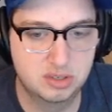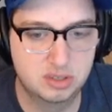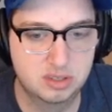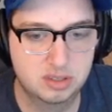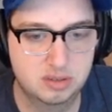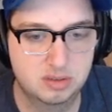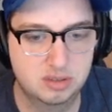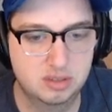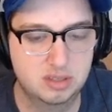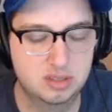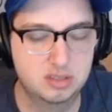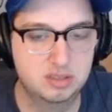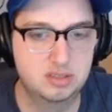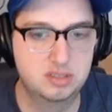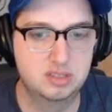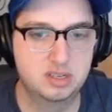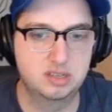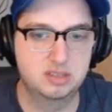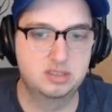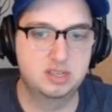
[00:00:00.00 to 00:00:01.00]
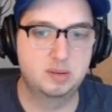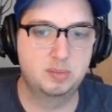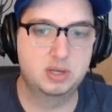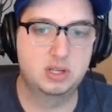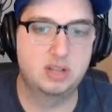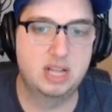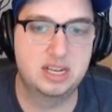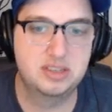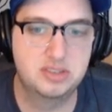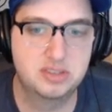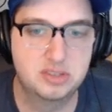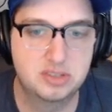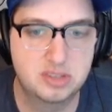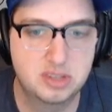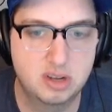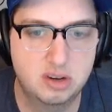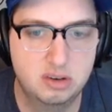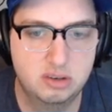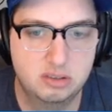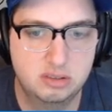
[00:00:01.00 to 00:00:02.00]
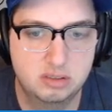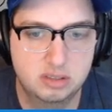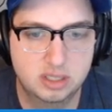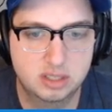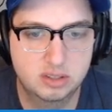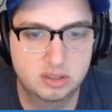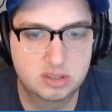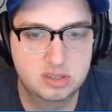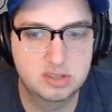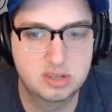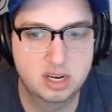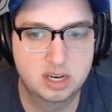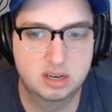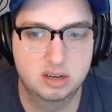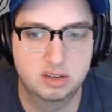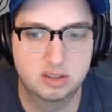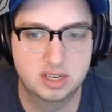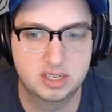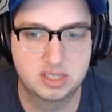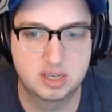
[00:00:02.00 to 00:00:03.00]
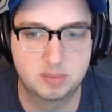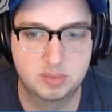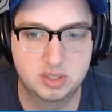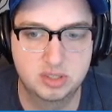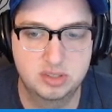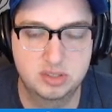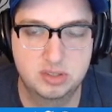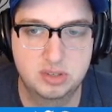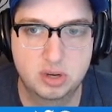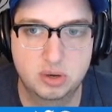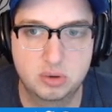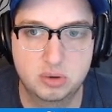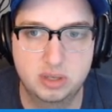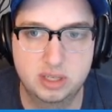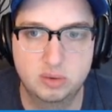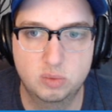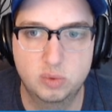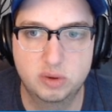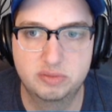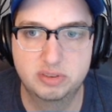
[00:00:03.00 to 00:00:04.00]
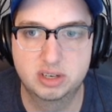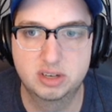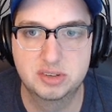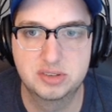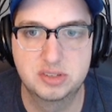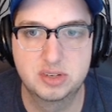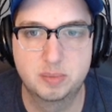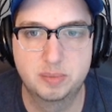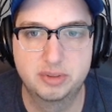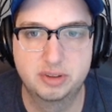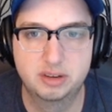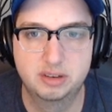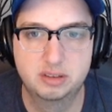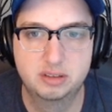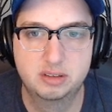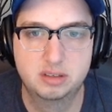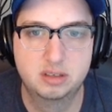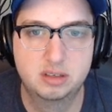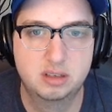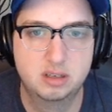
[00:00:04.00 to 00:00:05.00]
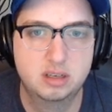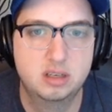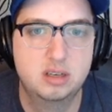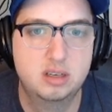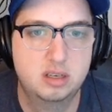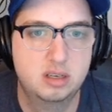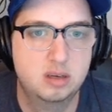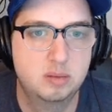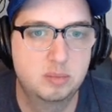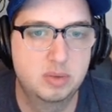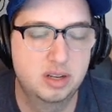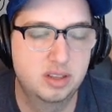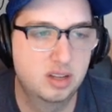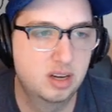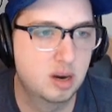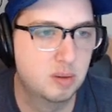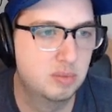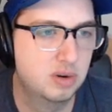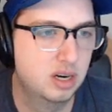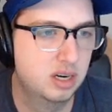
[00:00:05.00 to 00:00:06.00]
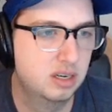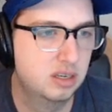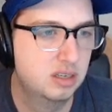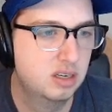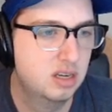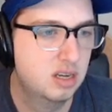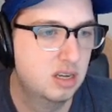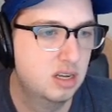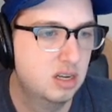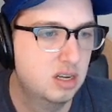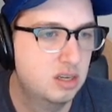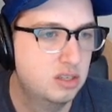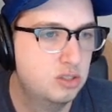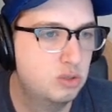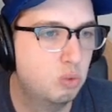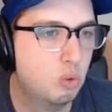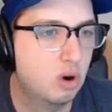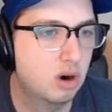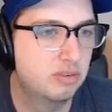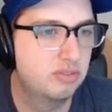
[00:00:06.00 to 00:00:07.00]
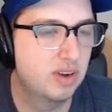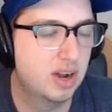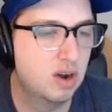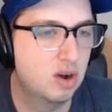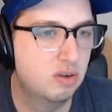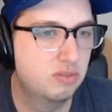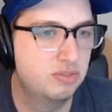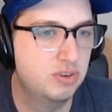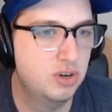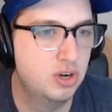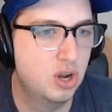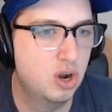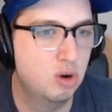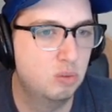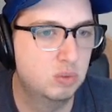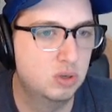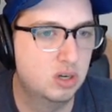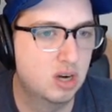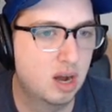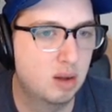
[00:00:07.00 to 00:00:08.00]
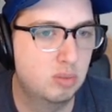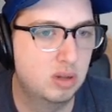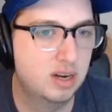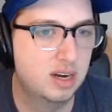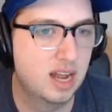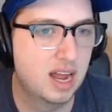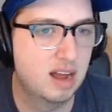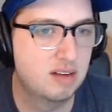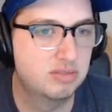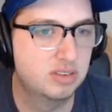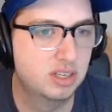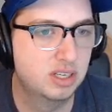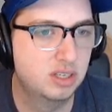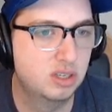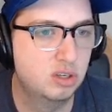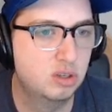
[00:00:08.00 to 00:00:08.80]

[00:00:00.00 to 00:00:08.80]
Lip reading: are the same classes, though, it looks like, unless I'm just totally whiffing on something. But I think I'm right. Dwarf, elf, gnome, goblin, halfling,